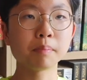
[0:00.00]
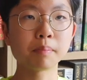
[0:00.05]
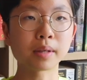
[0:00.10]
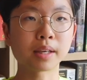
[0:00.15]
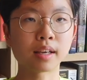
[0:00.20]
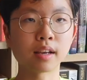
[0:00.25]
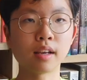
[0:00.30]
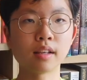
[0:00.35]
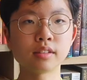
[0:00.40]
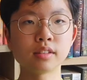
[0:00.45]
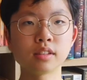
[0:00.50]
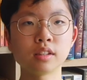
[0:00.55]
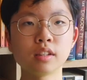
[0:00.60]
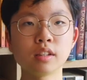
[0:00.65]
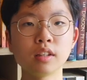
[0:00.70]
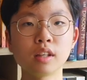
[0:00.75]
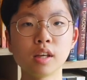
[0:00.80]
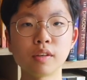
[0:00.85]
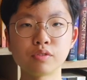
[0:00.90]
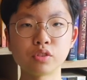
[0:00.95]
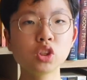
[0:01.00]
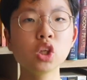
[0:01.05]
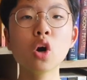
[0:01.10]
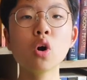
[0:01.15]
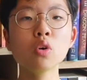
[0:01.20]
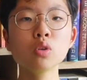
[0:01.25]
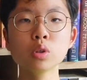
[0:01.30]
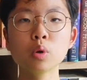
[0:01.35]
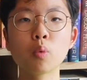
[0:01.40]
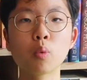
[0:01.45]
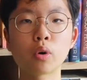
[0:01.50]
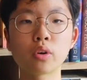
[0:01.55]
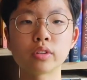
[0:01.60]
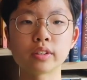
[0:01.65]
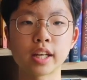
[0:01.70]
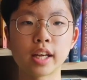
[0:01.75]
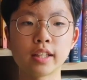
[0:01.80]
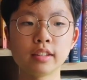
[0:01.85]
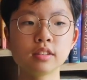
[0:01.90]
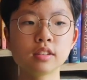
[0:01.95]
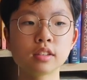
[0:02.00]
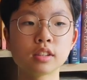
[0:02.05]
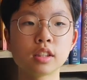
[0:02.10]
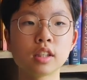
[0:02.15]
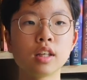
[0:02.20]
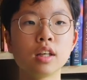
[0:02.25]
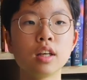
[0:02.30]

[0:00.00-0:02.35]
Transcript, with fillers: because if so, the world ends.